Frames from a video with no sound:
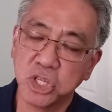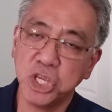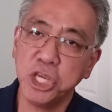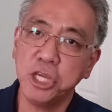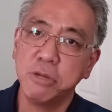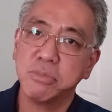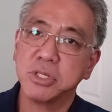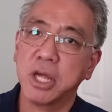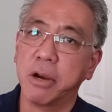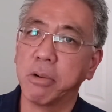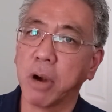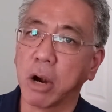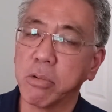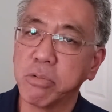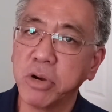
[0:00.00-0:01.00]
teams that
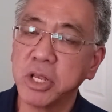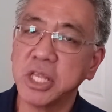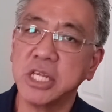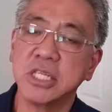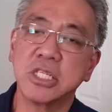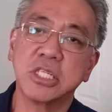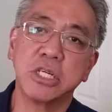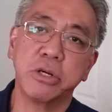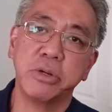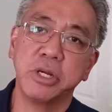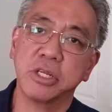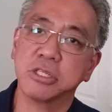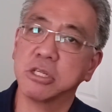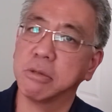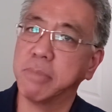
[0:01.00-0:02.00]
are really
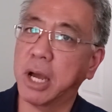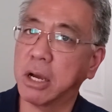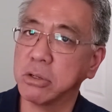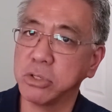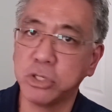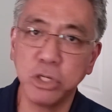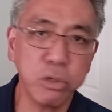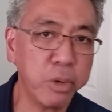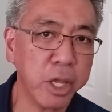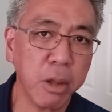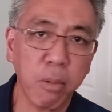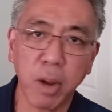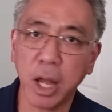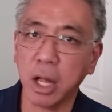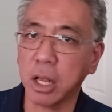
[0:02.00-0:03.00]
serious about
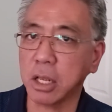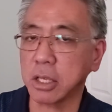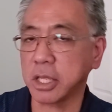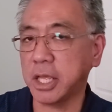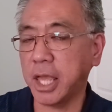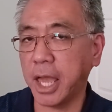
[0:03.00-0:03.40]
doing well,